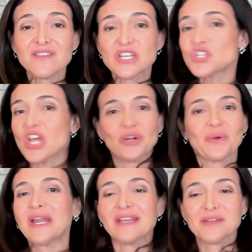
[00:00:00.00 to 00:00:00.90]
in
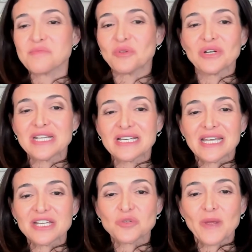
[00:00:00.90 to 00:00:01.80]
generating community
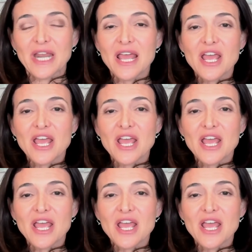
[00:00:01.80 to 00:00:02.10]
engagement.